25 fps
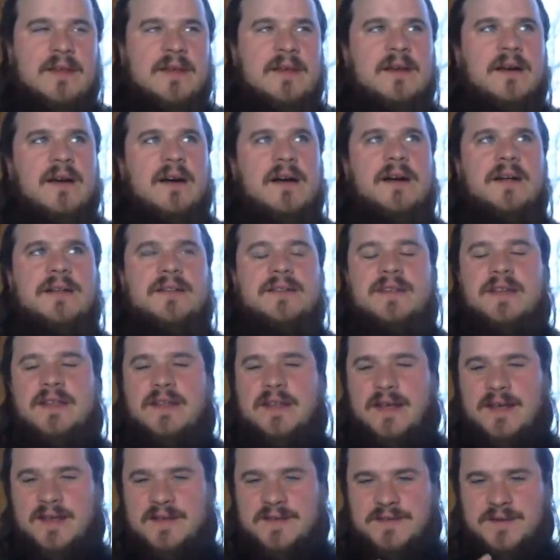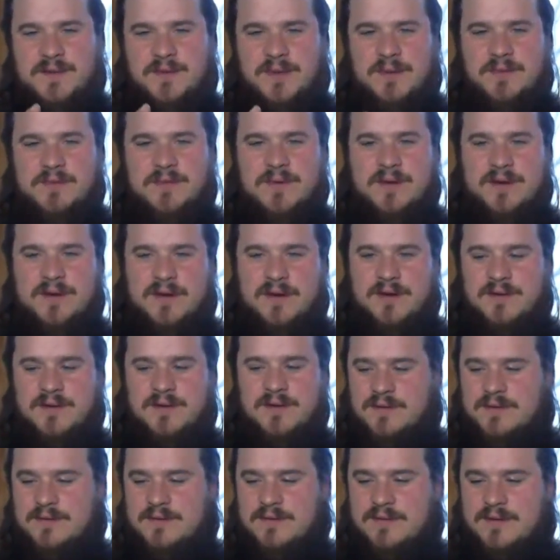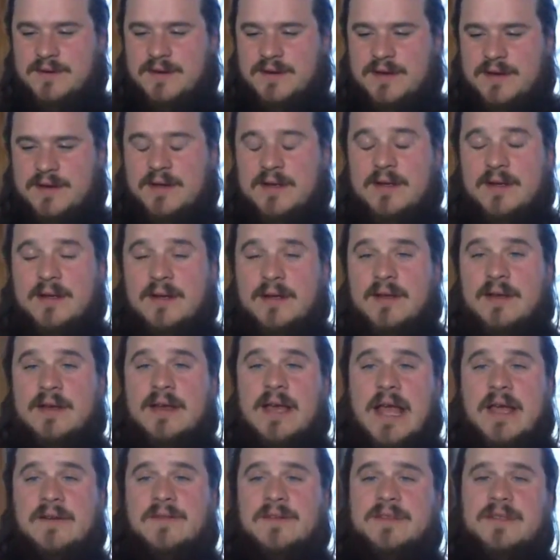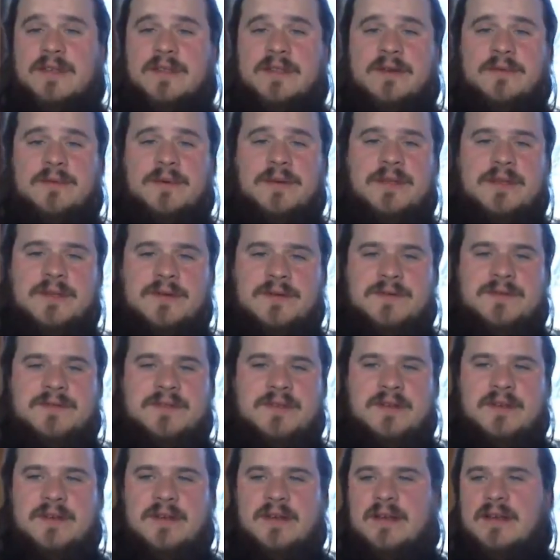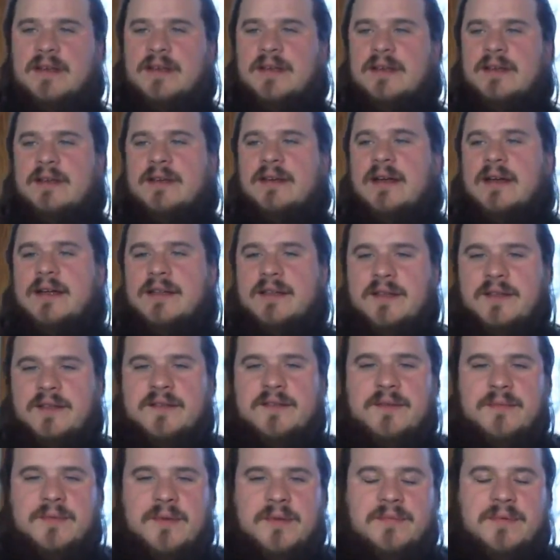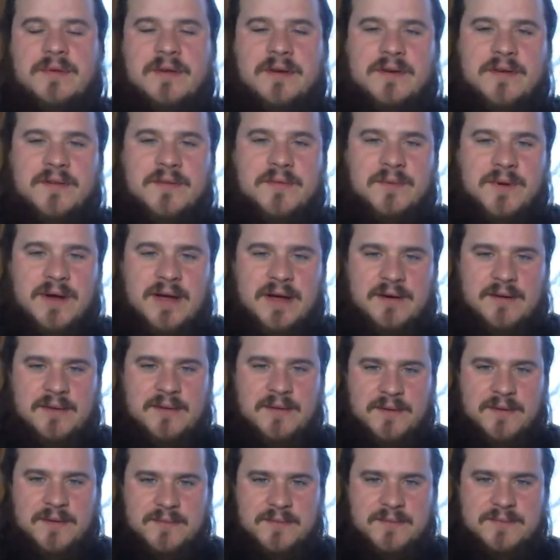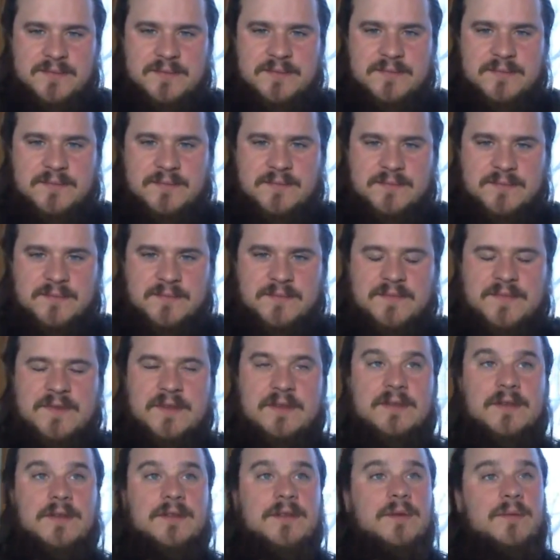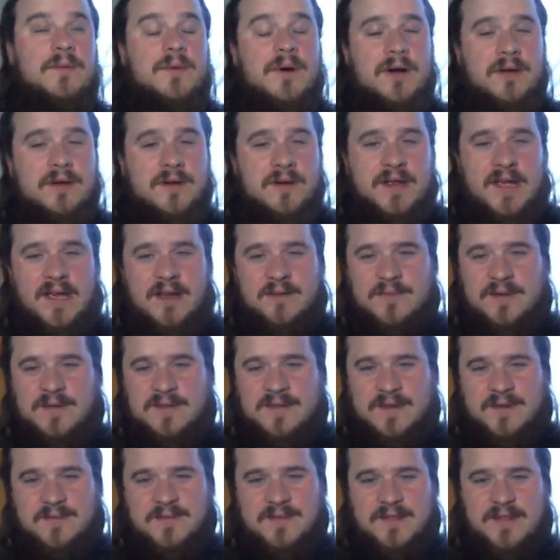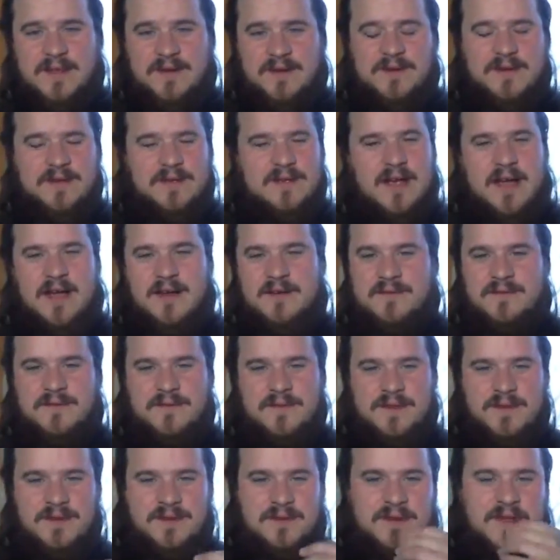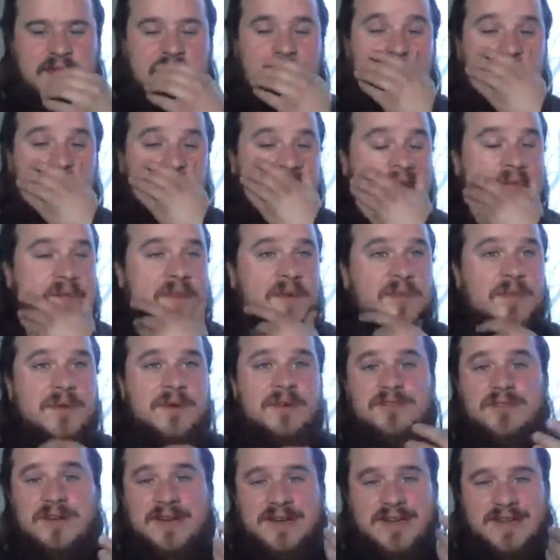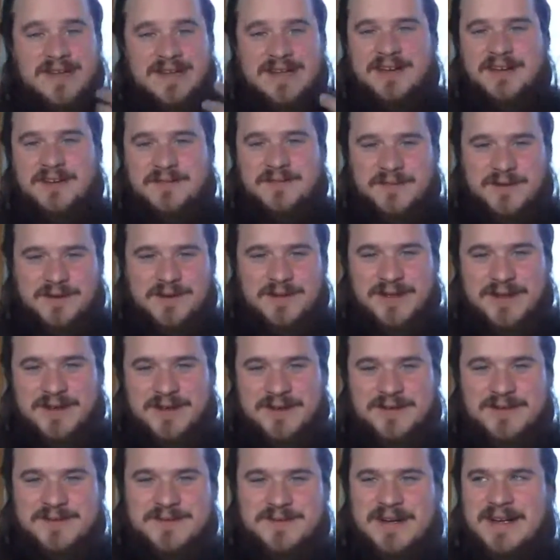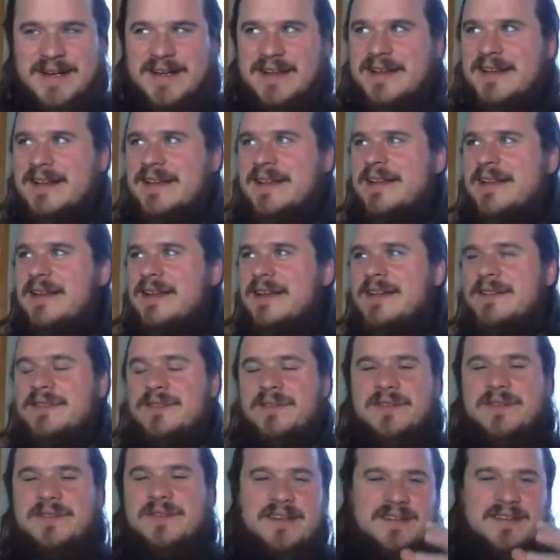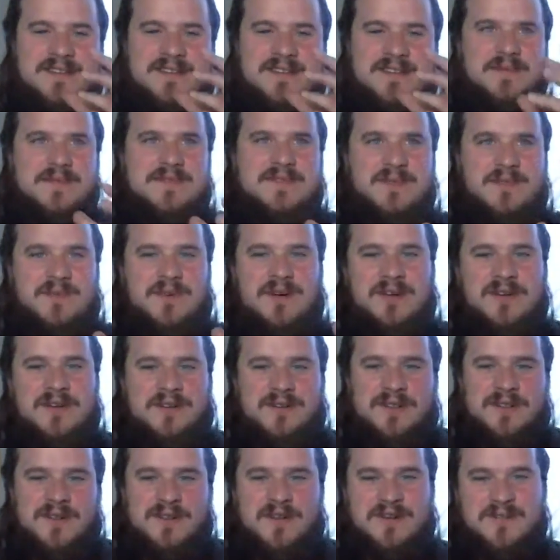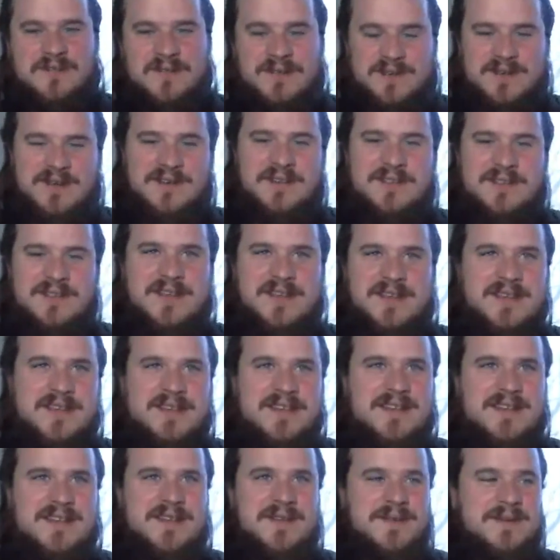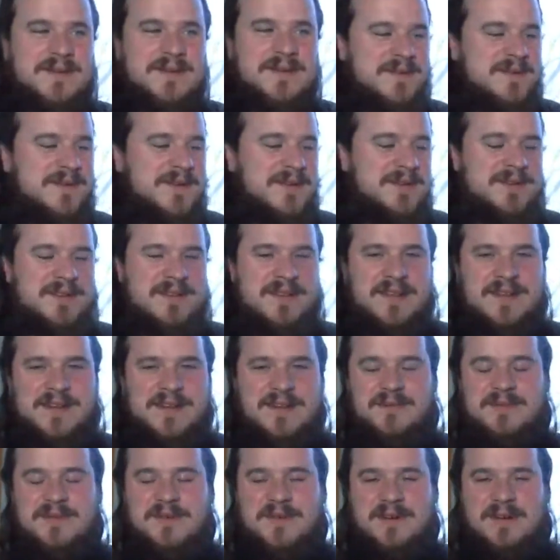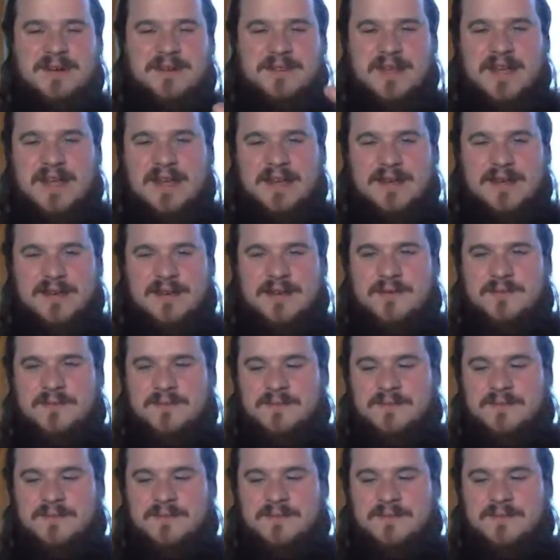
Our intent has to be pure. Everything that we're using needs to be pure as well. So the water can't be something that we got, it can't be something we were drinking out of earlier, right? Don't take a sip of some water and then offer it on the, on the lingam or on the egg.